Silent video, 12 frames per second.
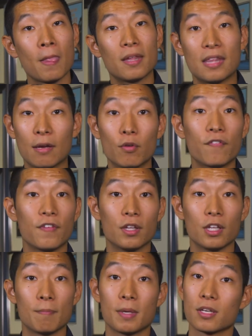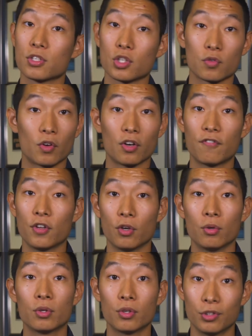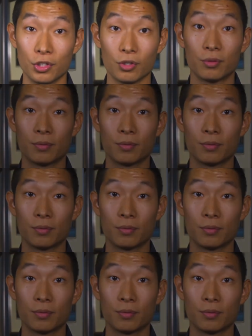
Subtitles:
they will feel it because there's very few who do.